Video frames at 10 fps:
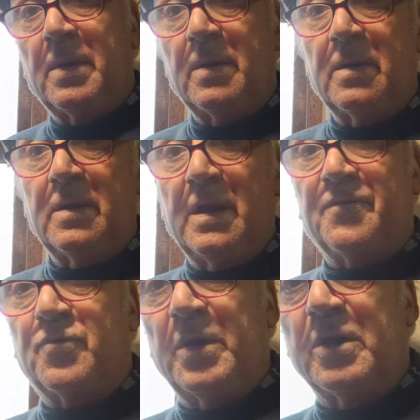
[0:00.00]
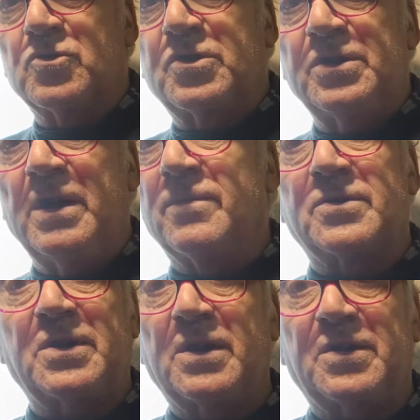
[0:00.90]
left-wingers that never
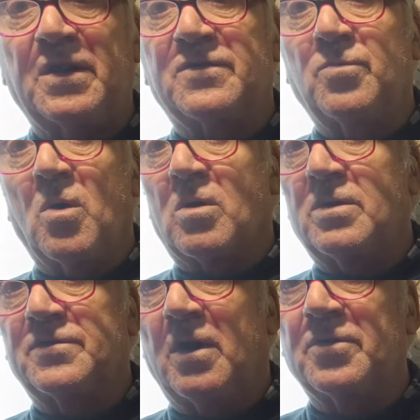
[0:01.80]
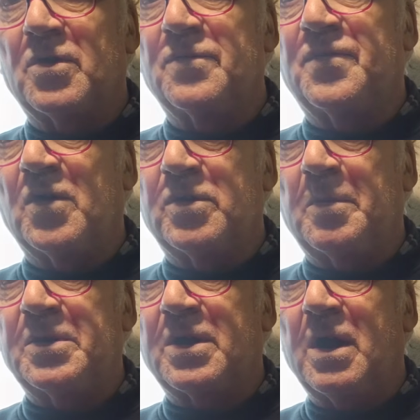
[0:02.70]
did a day's work. It's all done for them
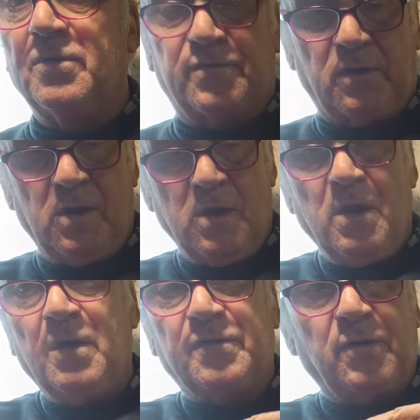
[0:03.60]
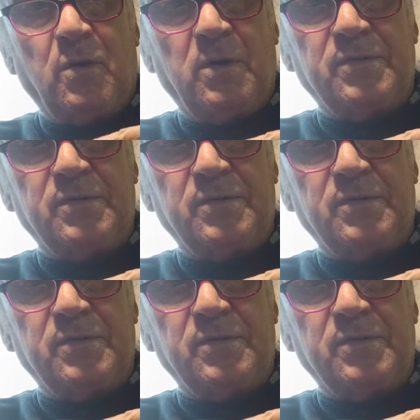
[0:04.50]
by the council. So